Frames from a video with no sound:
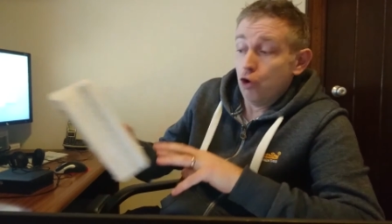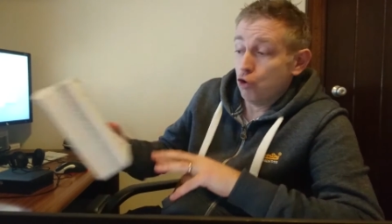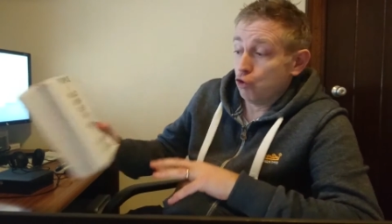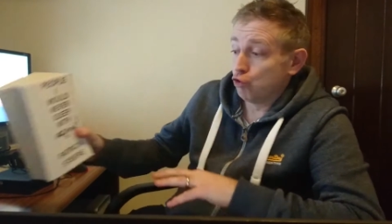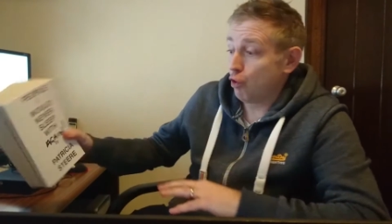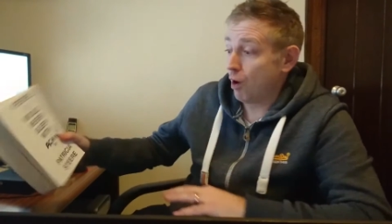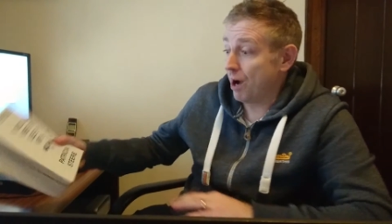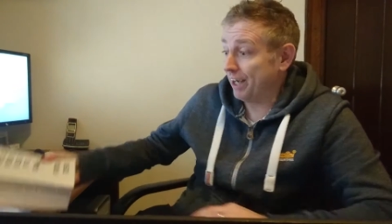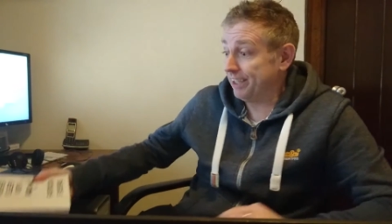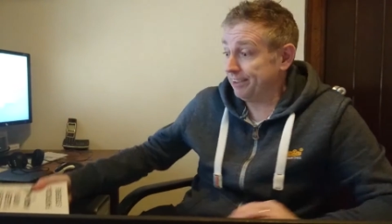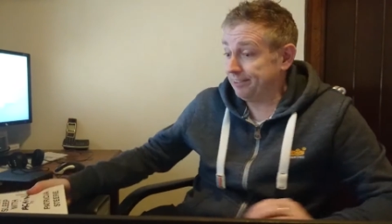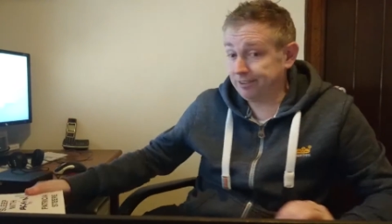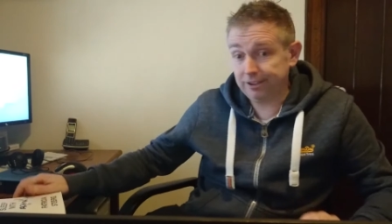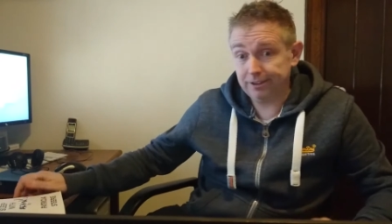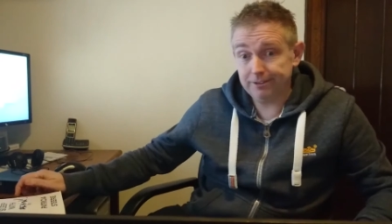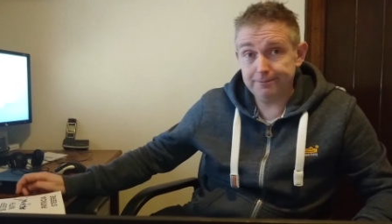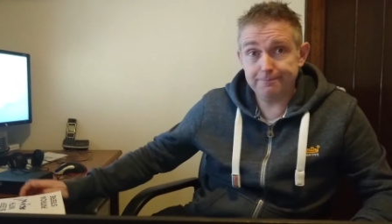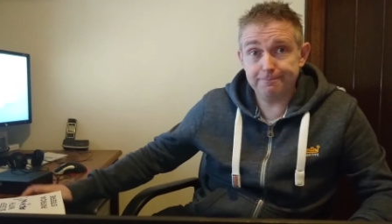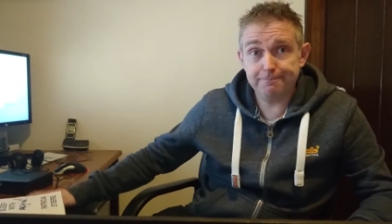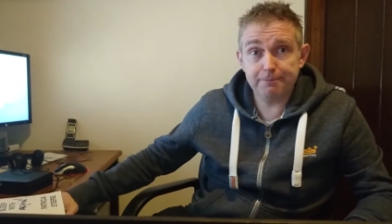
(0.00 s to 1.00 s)

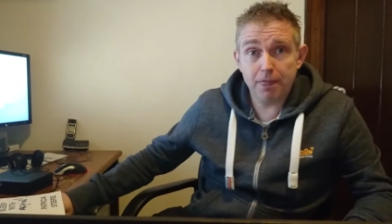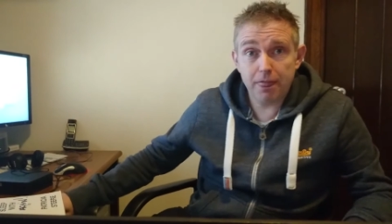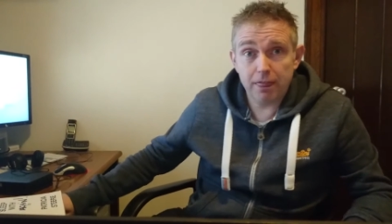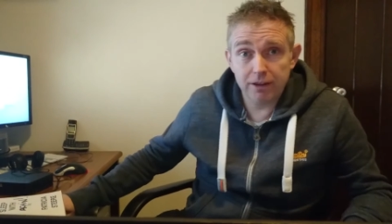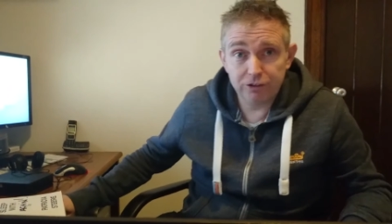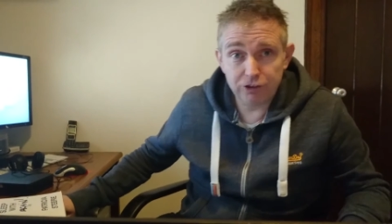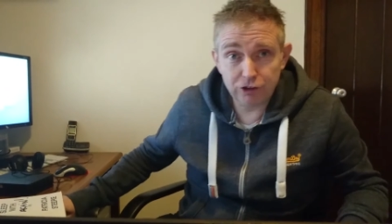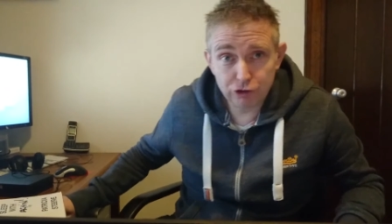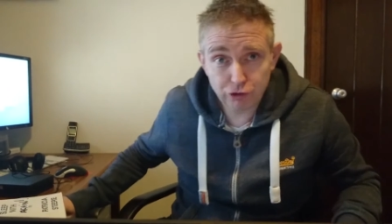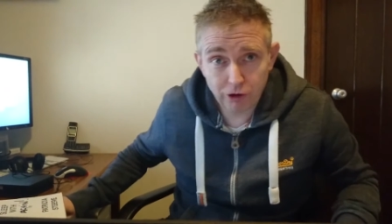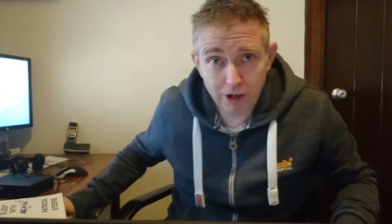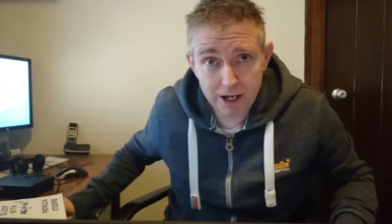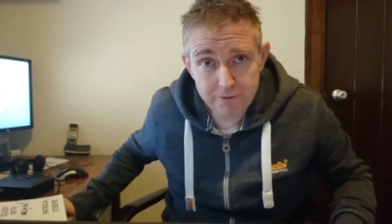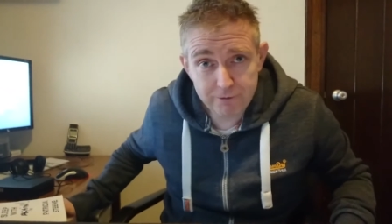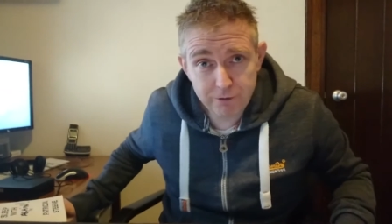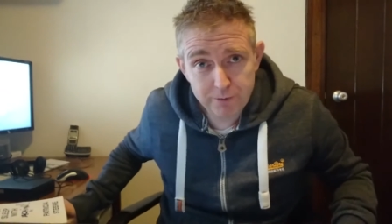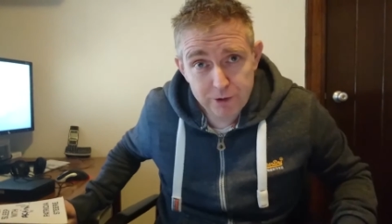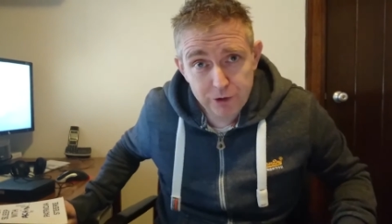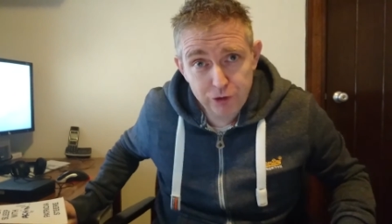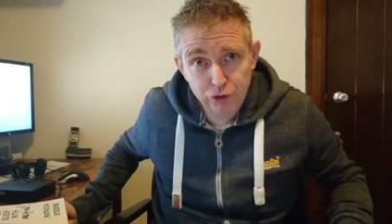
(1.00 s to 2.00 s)
Right. This is Graham
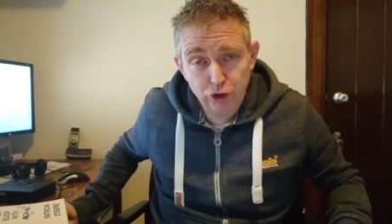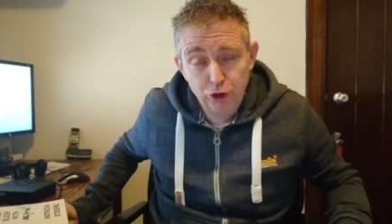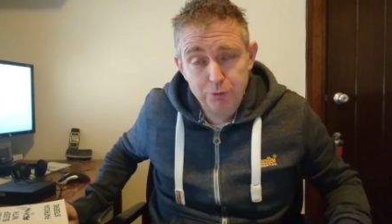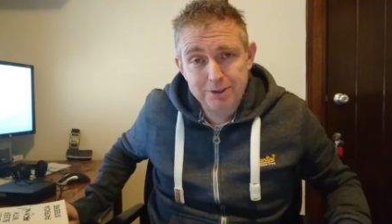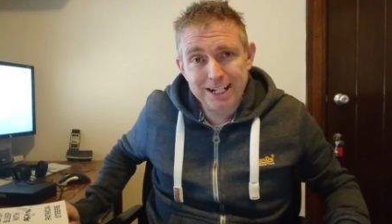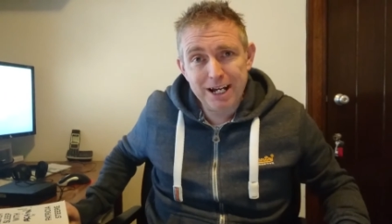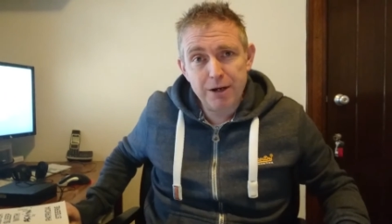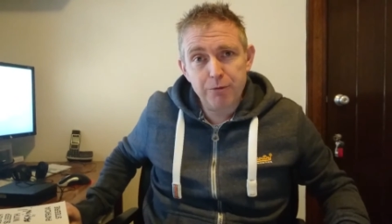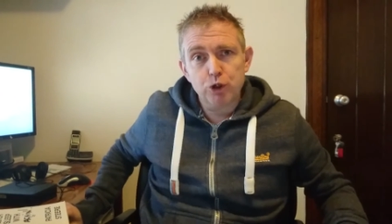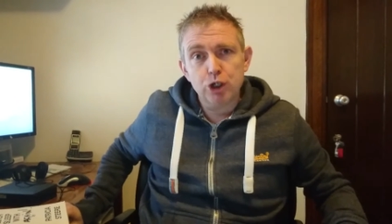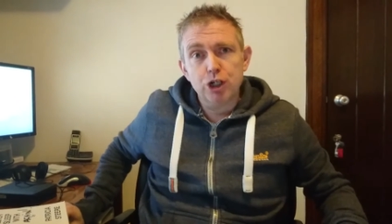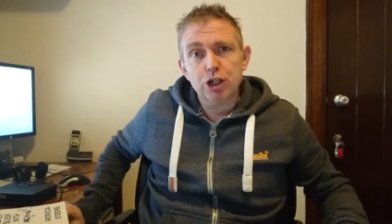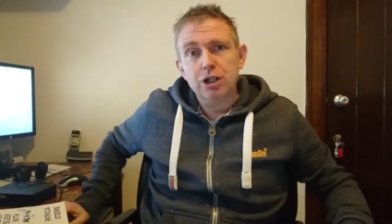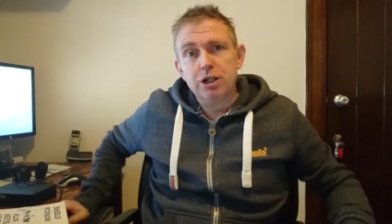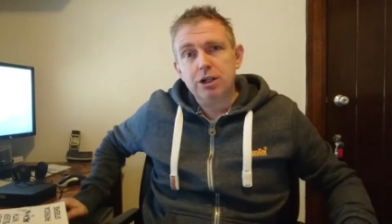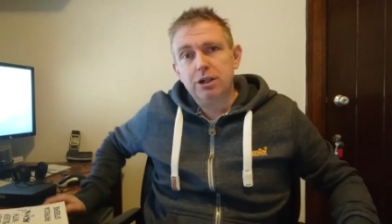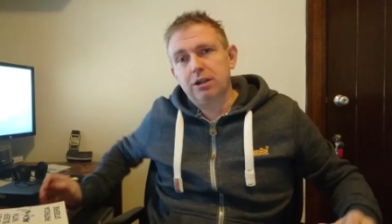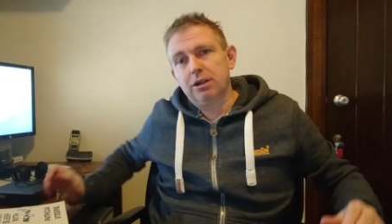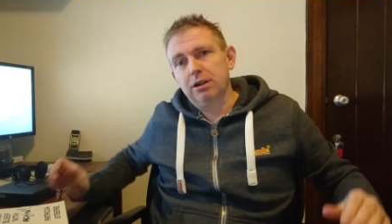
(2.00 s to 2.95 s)
from the Stupid Network.